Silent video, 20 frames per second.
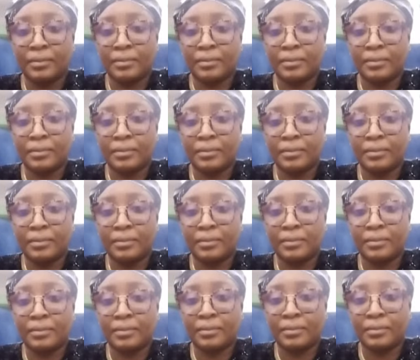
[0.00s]

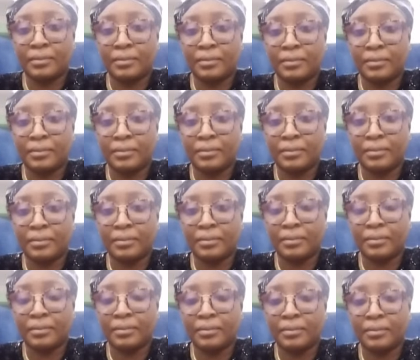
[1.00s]

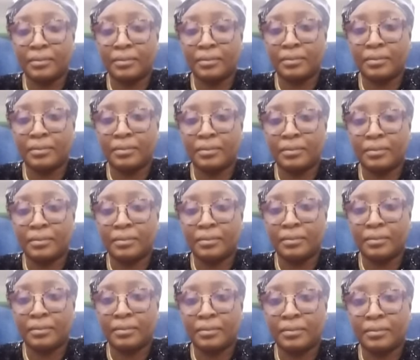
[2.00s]

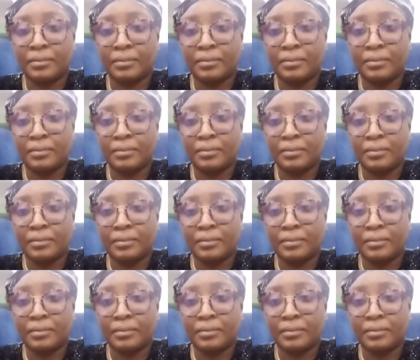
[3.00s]
[no speech]